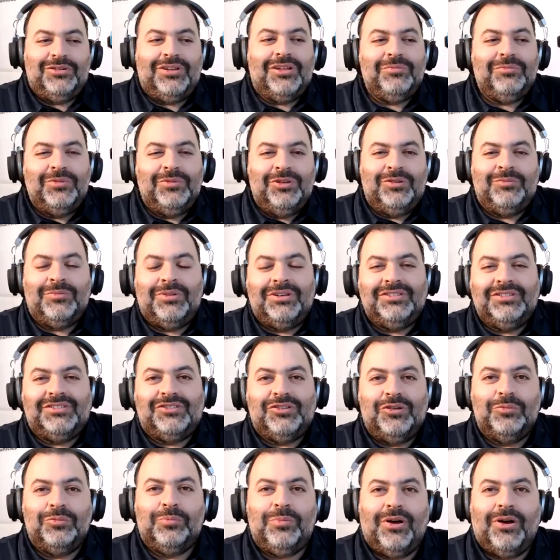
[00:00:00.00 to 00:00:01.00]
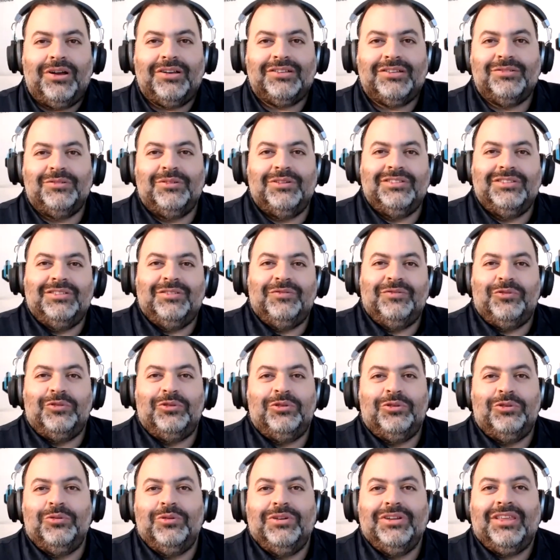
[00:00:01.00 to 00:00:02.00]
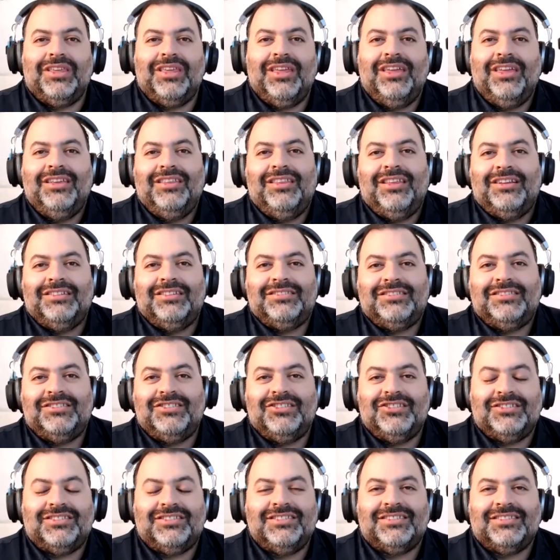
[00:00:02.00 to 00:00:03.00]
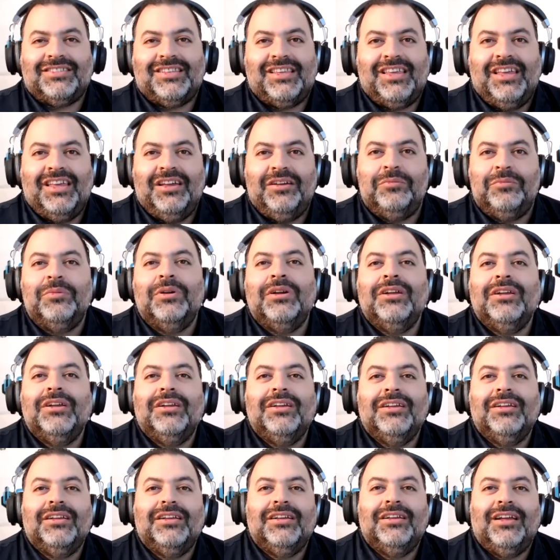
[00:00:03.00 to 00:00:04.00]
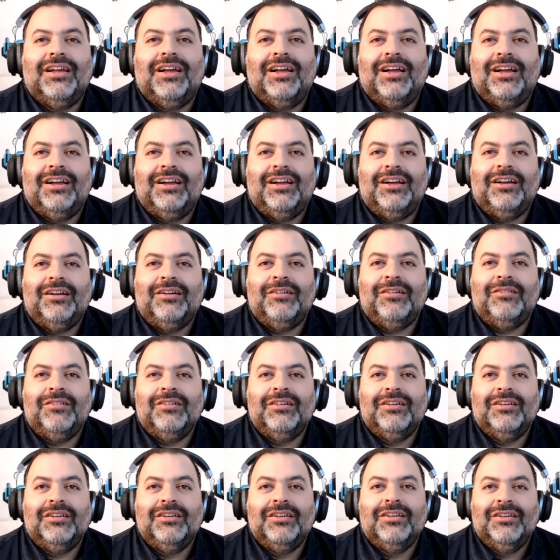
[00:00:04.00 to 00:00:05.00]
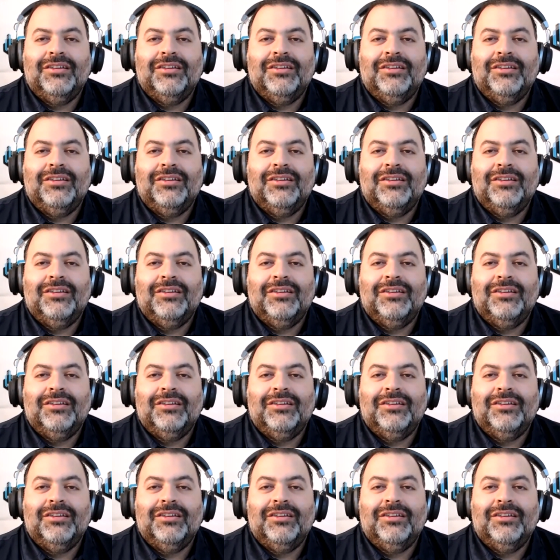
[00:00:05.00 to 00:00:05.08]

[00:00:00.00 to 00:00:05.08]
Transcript: Don't get me on my soapbox around the 401k. That's just a scam. Uh, Total.